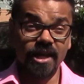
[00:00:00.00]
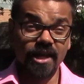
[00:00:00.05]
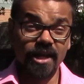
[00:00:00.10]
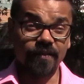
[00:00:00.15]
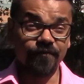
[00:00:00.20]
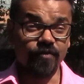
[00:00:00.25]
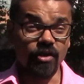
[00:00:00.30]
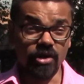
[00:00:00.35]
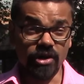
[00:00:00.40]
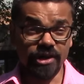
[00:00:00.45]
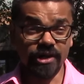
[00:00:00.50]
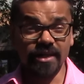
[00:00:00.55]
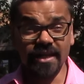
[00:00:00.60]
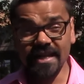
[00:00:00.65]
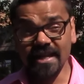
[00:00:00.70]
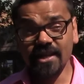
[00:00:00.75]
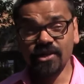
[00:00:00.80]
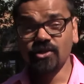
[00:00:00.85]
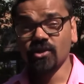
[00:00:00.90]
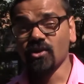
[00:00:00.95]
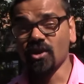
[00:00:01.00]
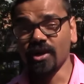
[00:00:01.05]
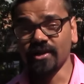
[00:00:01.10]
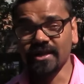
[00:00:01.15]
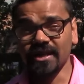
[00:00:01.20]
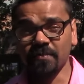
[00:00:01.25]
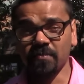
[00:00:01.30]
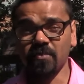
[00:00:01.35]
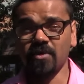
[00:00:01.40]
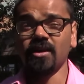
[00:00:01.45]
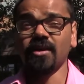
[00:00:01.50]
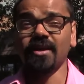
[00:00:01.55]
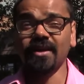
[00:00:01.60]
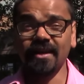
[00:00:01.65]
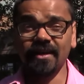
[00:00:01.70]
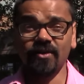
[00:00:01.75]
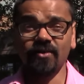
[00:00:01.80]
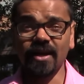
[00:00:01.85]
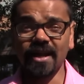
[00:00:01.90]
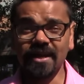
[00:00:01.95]
If you're really into content
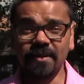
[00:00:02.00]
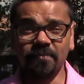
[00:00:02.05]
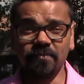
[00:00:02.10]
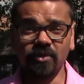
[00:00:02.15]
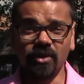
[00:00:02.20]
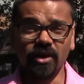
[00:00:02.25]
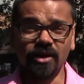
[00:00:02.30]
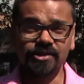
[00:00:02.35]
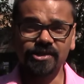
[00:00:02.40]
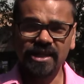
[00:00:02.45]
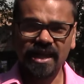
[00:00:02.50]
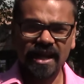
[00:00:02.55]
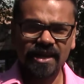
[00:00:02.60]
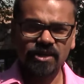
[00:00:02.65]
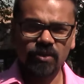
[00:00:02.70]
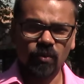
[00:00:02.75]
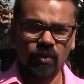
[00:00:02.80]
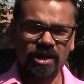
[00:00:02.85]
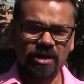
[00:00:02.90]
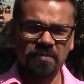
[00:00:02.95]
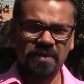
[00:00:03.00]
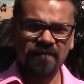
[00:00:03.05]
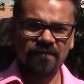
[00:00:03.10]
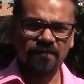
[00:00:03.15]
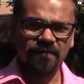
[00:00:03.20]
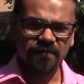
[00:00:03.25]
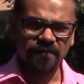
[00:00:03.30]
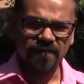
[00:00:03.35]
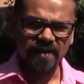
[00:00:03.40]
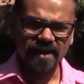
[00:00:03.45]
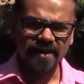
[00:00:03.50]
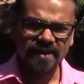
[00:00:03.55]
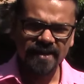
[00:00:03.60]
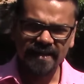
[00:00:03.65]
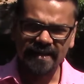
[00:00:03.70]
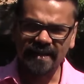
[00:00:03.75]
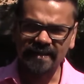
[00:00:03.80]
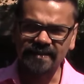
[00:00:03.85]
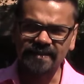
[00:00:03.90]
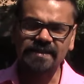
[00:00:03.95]
marketing and writing blogs and you want to be
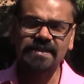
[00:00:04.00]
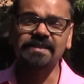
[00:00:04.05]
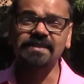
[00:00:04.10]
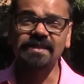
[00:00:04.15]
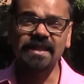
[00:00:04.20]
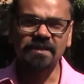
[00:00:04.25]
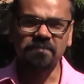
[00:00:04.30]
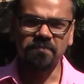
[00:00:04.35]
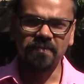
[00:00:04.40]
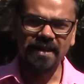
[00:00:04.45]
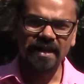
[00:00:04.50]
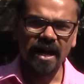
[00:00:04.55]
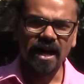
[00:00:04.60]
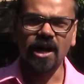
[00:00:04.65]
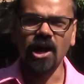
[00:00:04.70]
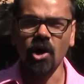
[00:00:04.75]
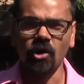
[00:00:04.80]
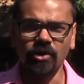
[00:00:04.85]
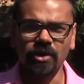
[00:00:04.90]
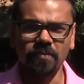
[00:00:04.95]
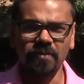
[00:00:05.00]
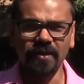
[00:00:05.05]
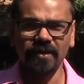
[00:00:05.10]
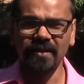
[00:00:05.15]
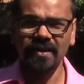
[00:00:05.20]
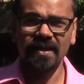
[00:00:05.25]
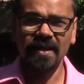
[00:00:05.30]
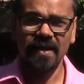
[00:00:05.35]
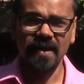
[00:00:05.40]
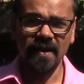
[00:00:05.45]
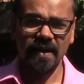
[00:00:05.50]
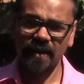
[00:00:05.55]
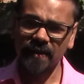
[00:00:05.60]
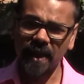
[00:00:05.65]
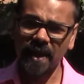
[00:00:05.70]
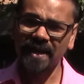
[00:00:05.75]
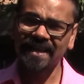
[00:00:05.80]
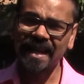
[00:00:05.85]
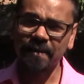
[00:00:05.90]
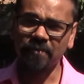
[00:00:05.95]
very consistent, be accountable,
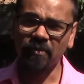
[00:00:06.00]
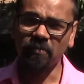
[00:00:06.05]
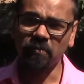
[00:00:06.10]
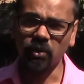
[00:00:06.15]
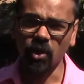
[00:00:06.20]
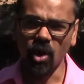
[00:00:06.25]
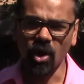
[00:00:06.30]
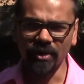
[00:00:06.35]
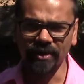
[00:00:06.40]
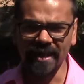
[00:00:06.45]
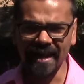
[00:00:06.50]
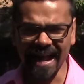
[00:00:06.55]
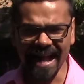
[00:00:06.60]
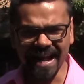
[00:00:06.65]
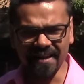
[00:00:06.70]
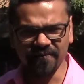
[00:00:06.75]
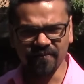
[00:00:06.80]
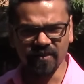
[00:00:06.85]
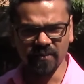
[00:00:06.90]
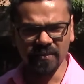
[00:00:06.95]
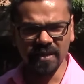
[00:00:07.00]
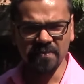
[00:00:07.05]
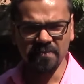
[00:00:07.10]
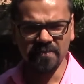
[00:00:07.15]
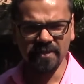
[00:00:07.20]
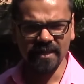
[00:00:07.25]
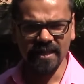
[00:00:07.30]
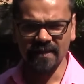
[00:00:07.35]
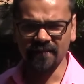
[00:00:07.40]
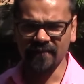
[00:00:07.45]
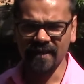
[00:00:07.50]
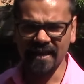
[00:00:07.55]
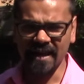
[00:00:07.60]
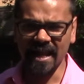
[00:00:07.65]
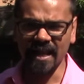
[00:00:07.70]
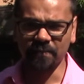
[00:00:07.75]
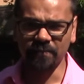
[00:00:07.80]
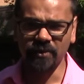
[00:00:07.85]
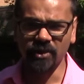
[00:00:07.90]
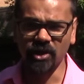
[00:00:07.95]
another type of blog that I firmly believe can
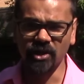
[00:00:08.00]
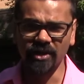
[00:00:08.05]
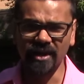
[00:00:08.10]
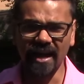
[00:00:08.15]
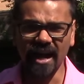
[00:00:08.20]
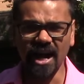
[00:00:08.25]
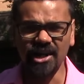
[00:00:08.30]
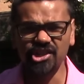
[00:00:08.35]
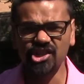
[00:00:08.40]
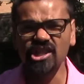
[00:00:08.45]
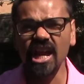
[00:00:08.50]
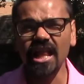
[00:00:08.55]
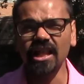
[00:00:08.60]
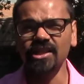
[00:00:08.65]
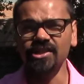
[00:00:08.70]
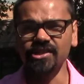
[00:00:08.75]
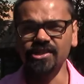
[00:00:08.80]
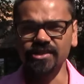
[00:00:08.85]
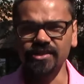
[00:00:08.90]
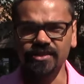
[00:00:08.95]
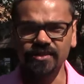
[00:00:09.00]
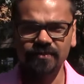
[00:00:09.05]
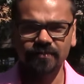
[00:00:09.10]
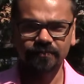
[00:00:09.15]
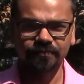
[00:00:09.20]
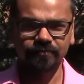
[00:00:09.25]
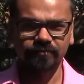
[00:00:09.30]
help you out are challenges.